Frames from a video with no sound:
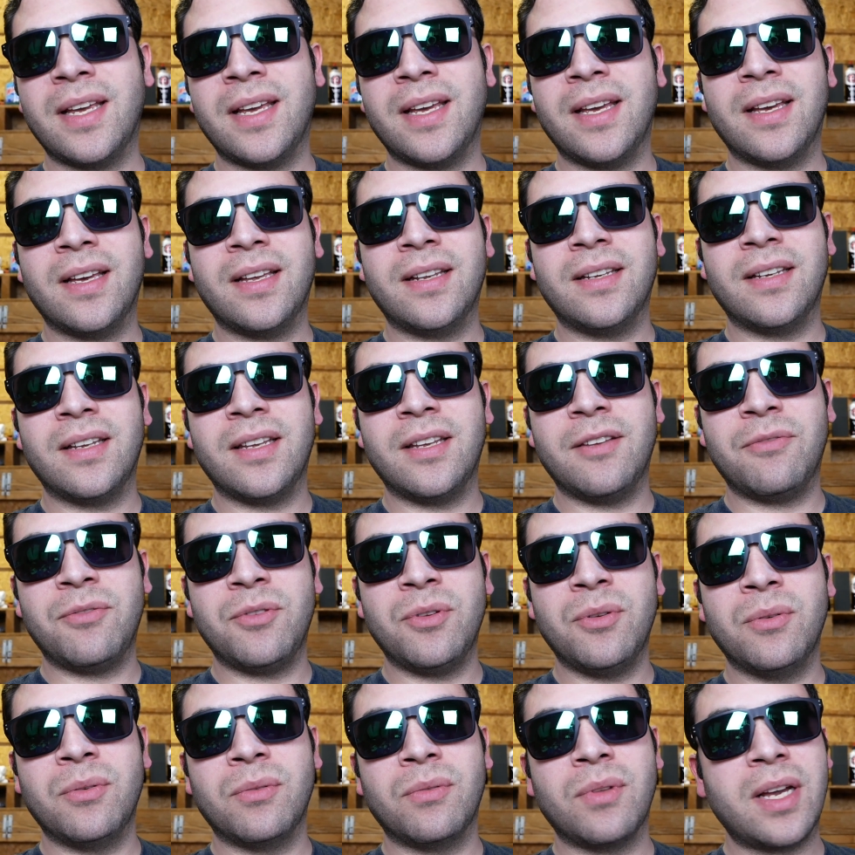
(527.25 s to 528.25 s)
And if
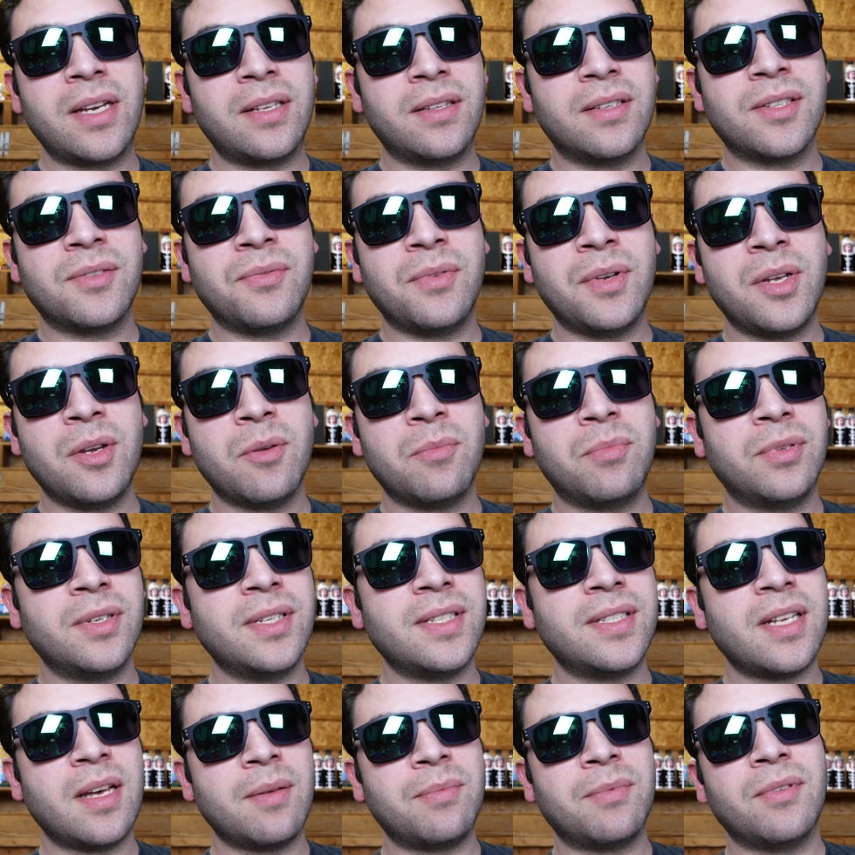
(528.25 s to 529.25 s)
you like this video,
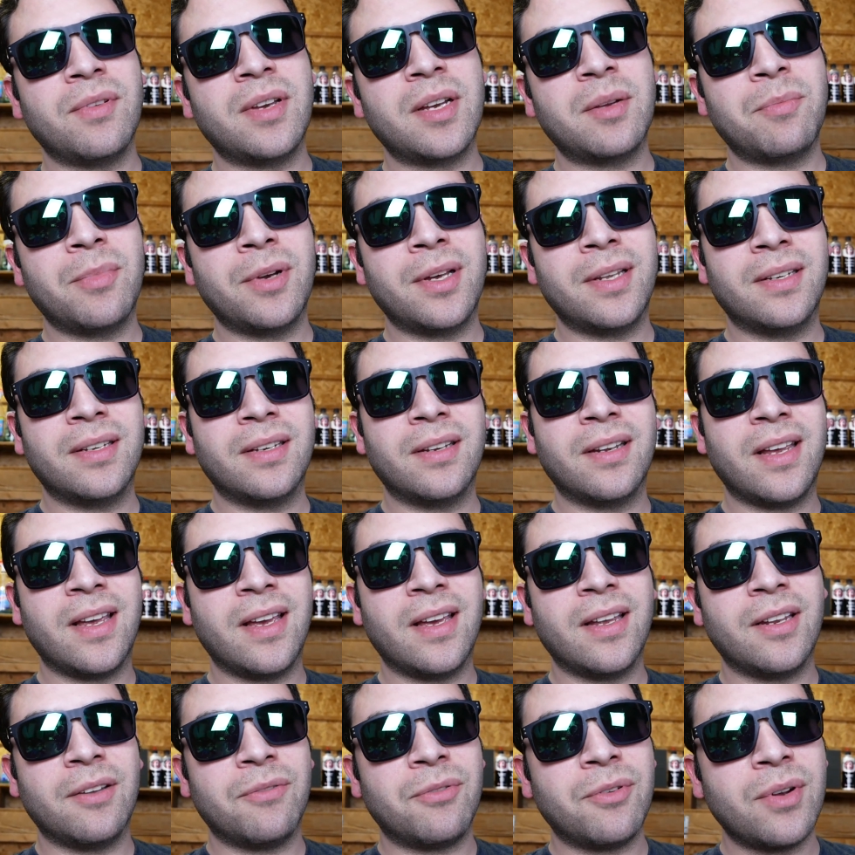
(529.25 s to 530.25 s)
please tap the like button,
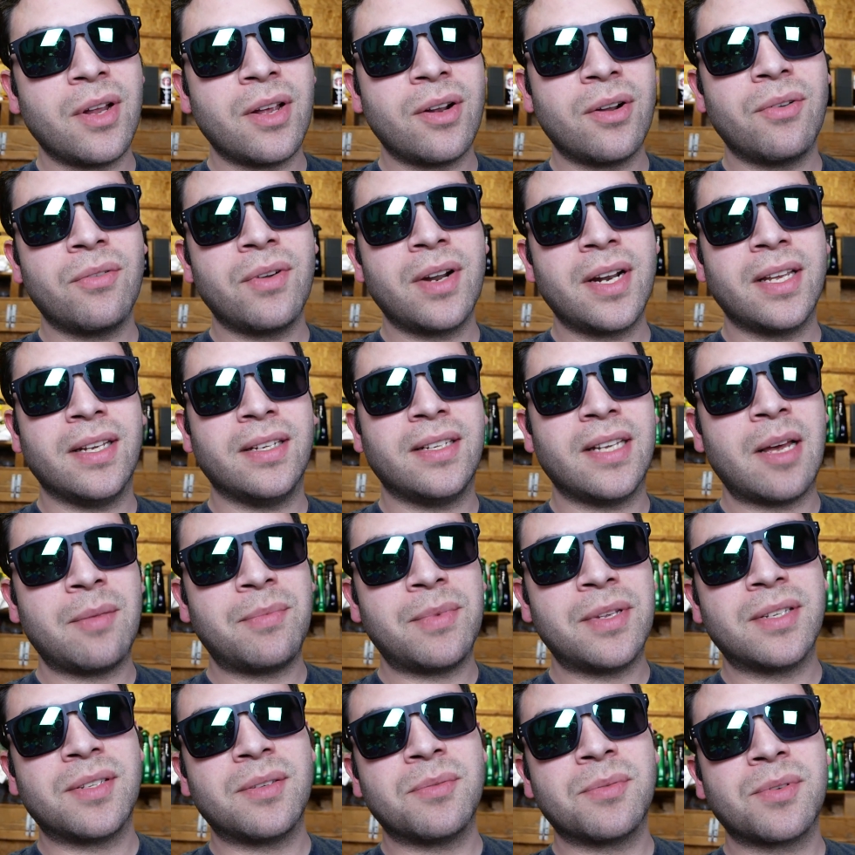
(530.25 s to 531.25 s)
and if you're not already, tap
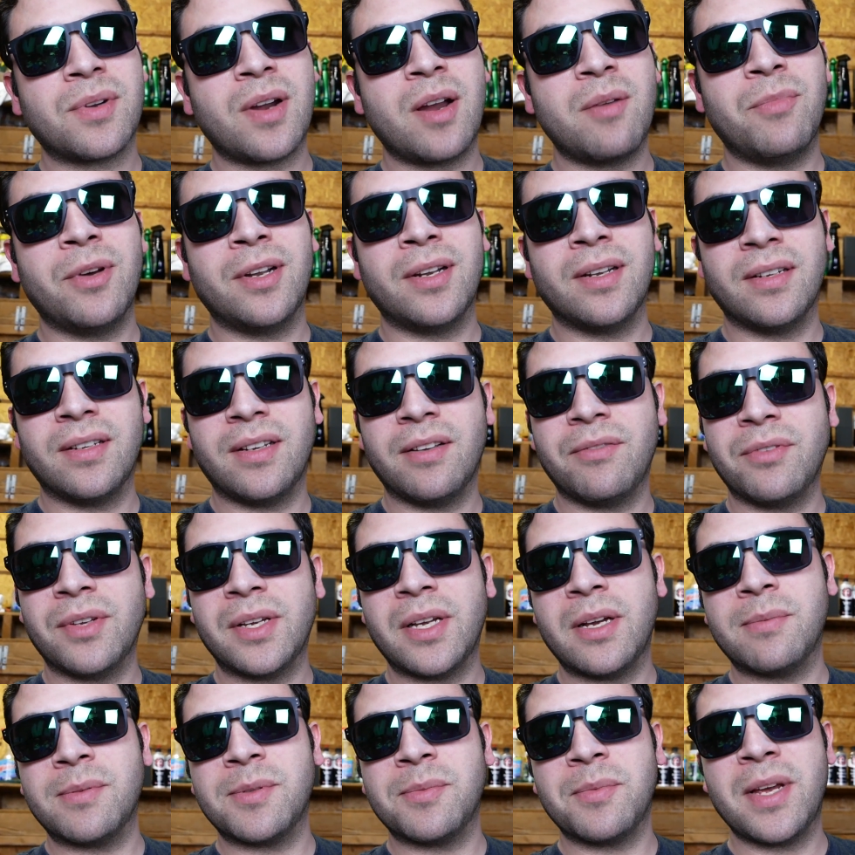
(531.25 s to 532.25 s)
that subscribe button. It
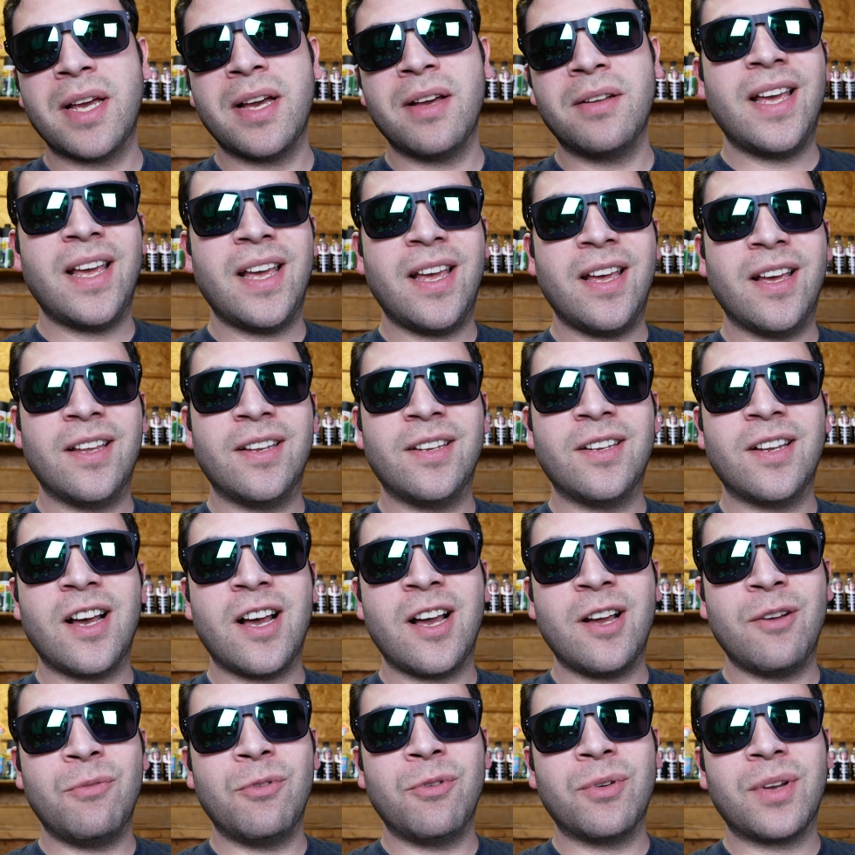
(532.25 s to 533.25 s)
definitely helps me out, and
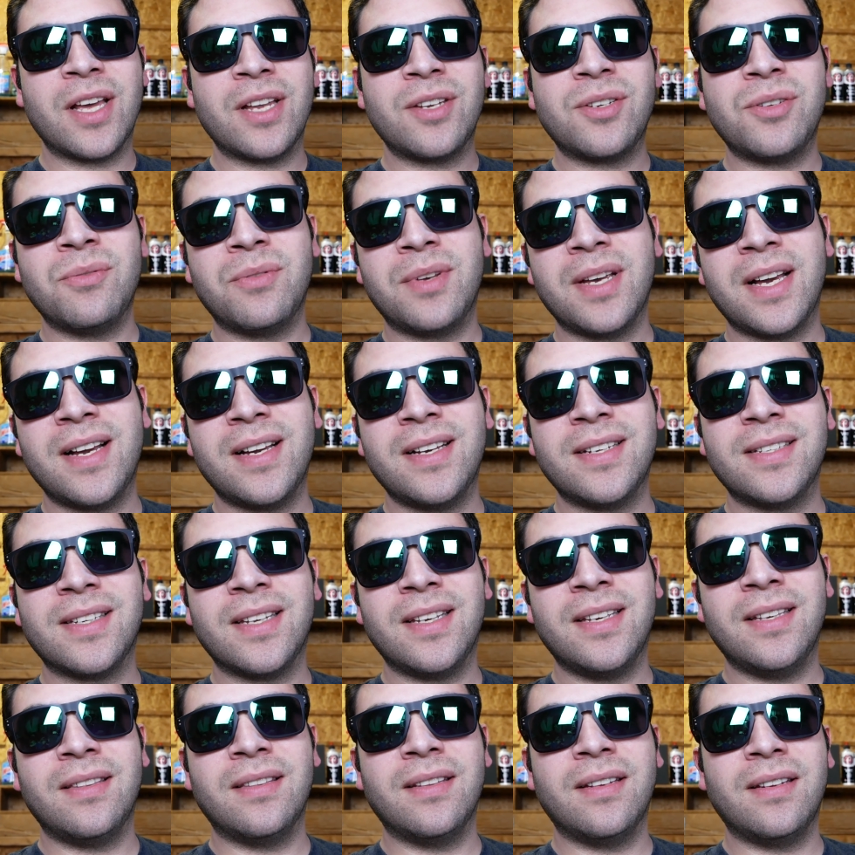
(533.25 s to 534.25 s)
I will catch you guys
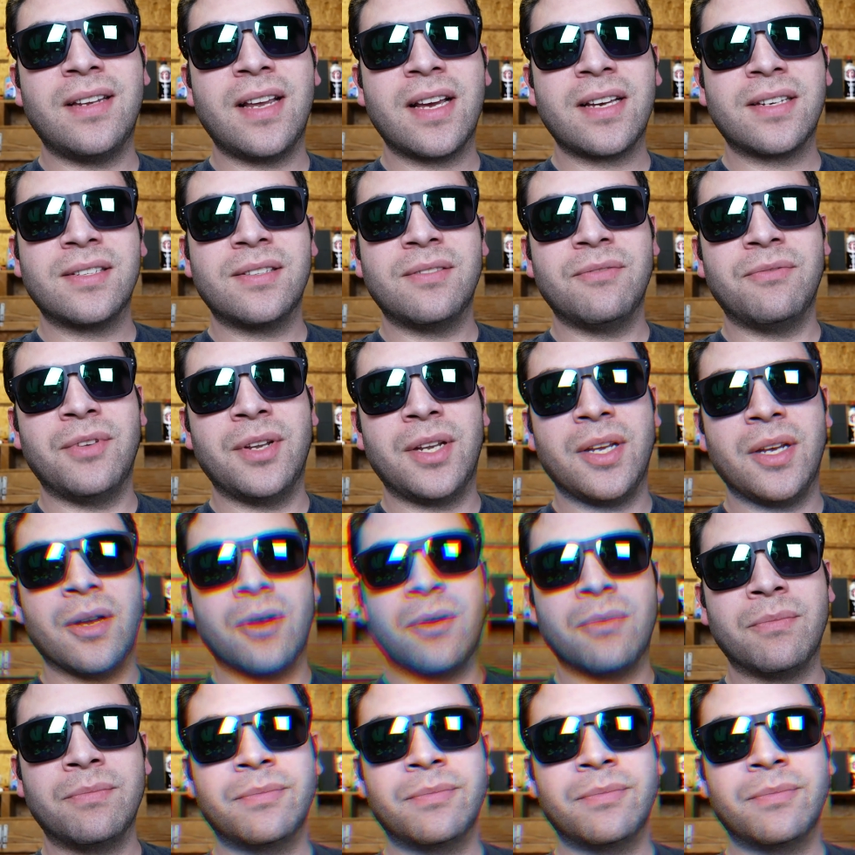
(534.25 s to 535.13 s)
in the next video.